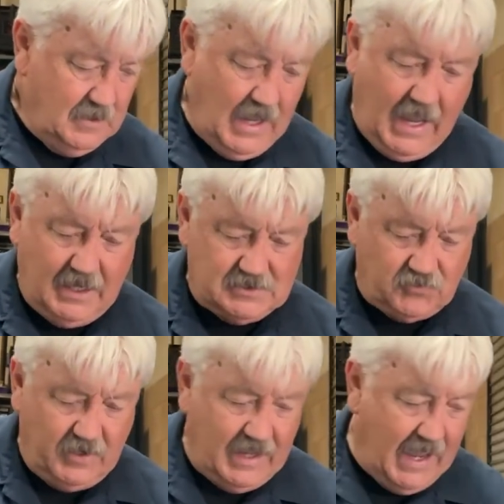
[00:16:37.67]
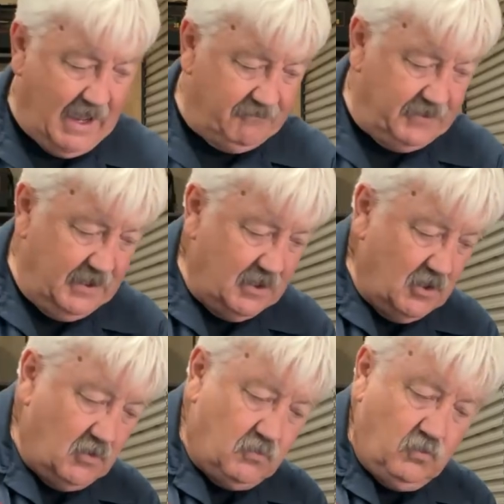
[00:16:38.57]
As we have
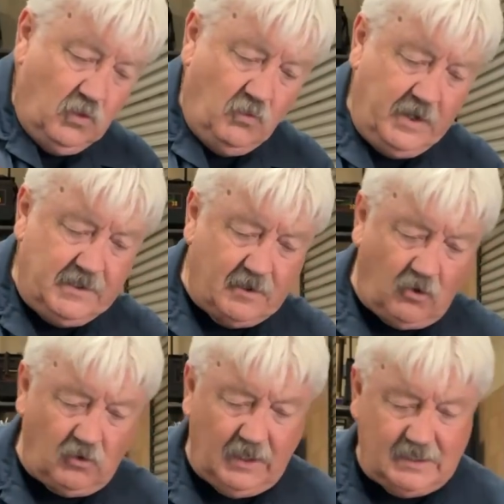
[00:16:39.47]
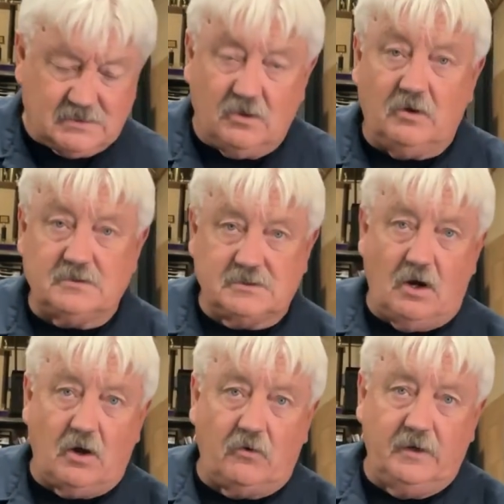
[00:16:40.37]
here, when we did our lesson on
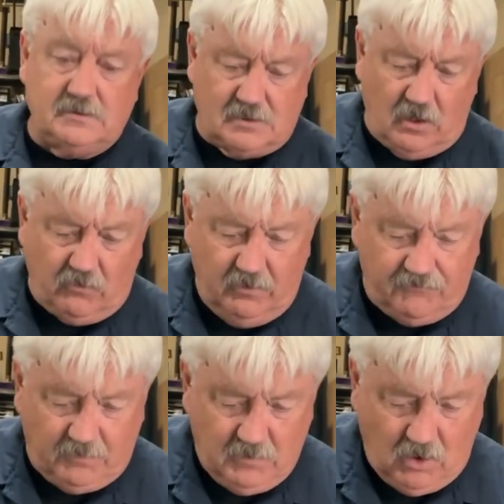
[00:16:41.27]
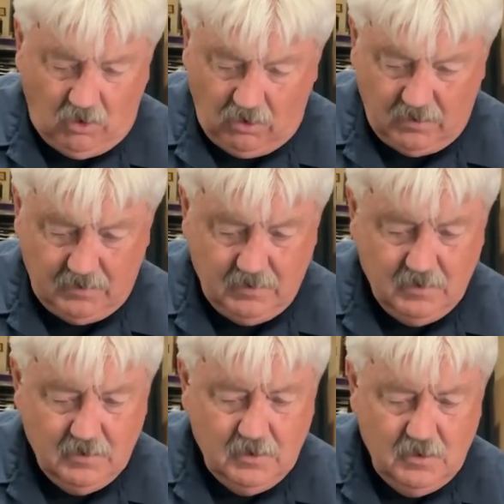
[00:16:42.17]
soldering from the heart,
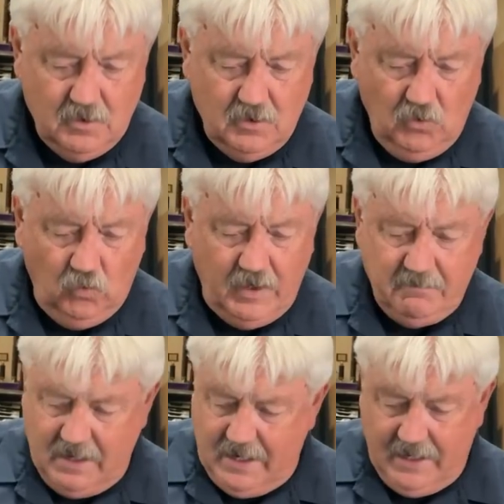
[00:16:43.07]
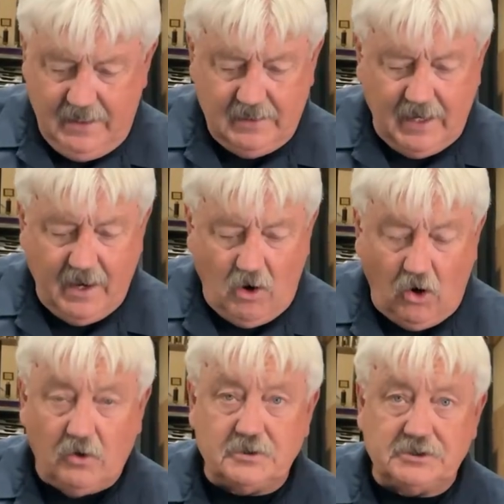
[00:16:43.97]
we made a
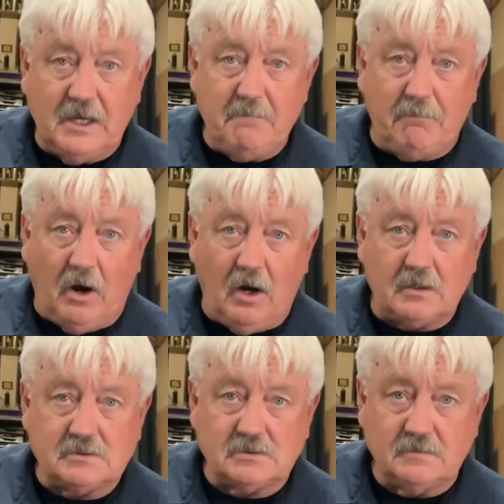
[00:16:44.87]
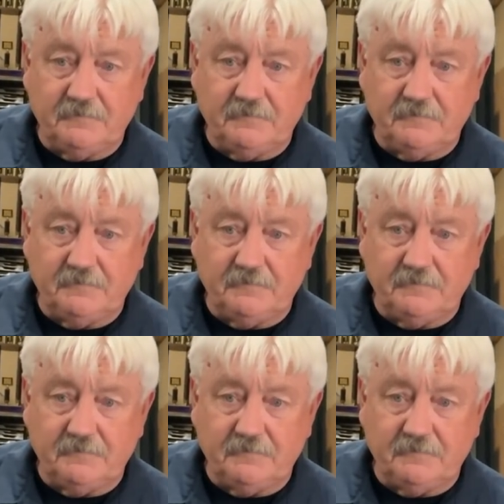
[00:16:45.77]
heart-shaped box.